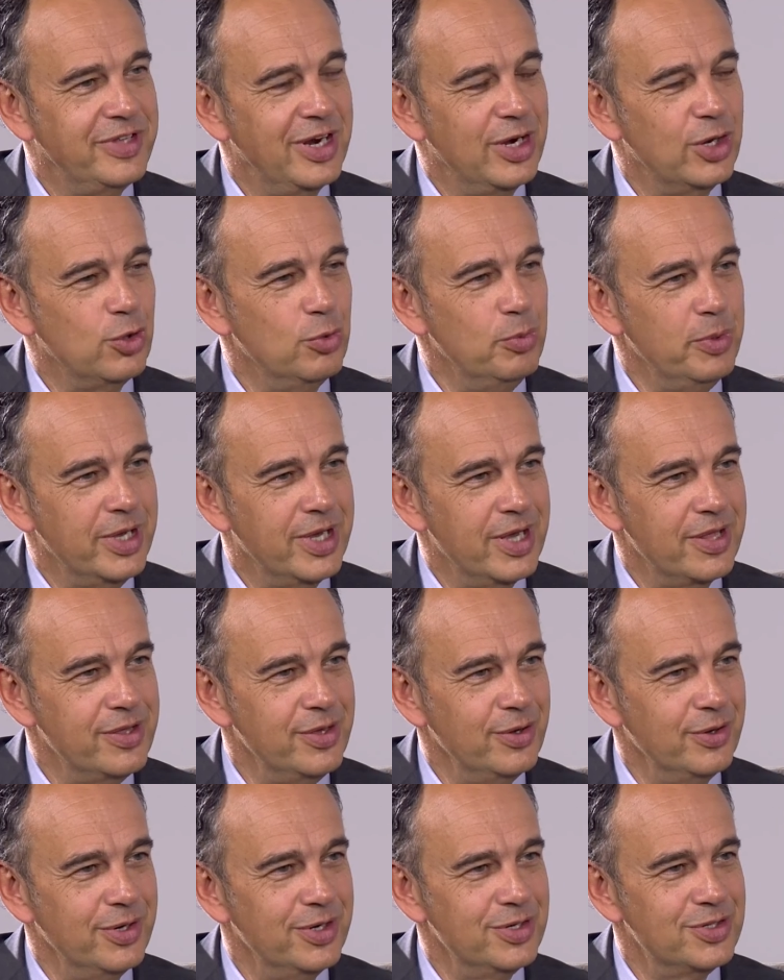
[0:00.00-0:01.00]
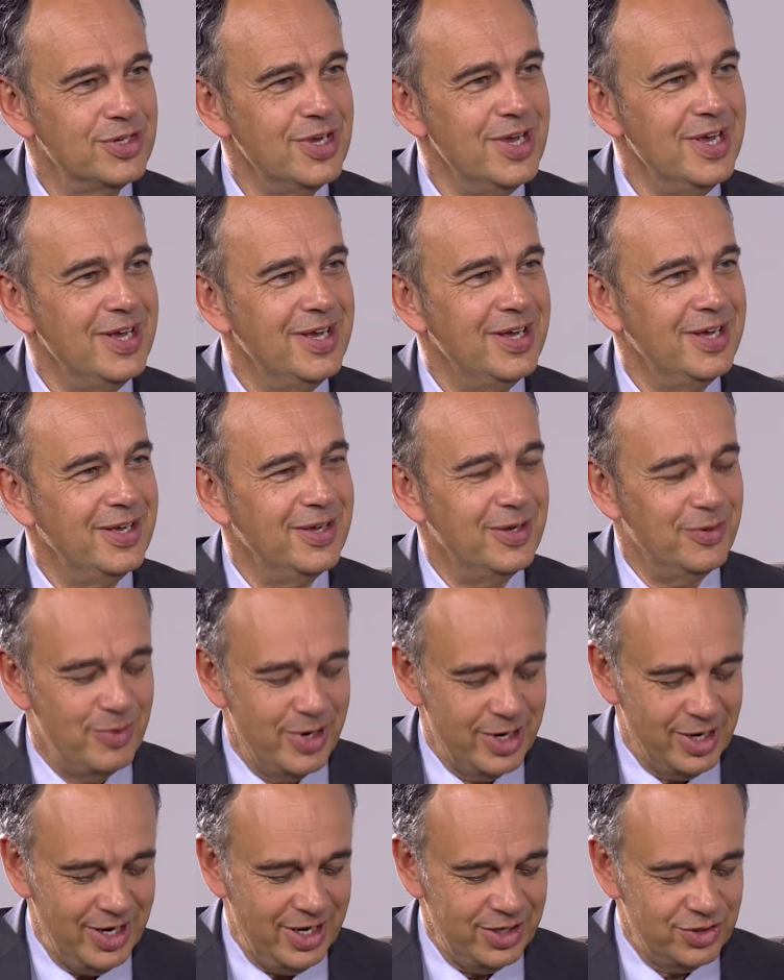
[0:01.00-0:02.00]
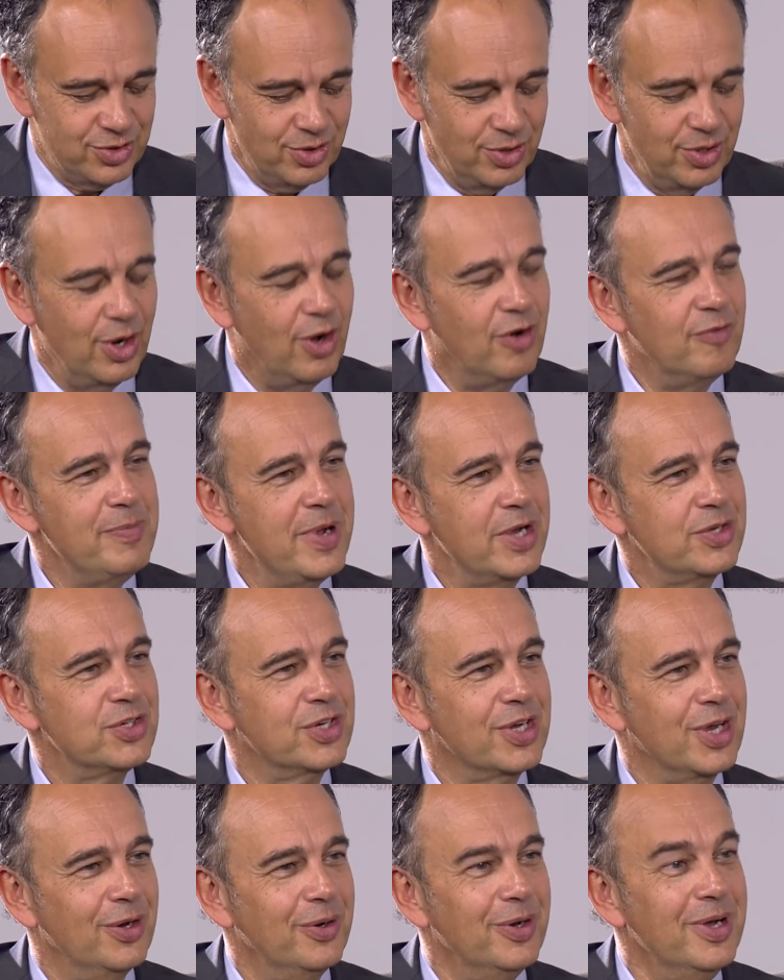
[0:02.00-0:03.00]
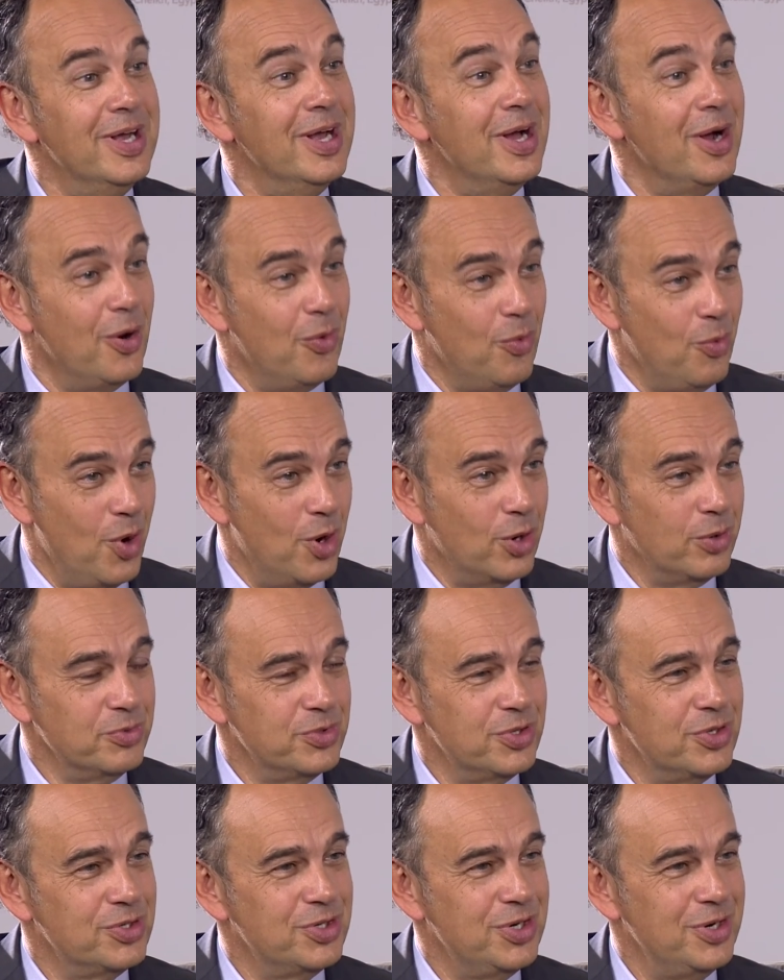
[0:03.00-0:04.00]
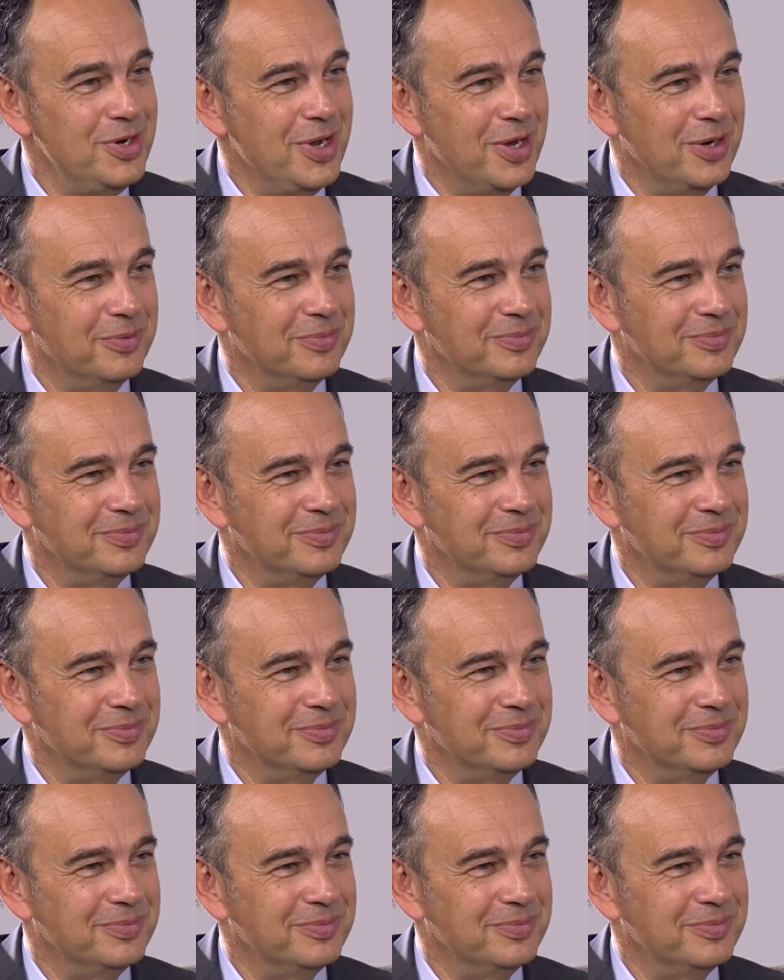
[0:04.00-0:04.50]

Telecomunicaciones, uh, regulator of Mexico. Welcome to the studio.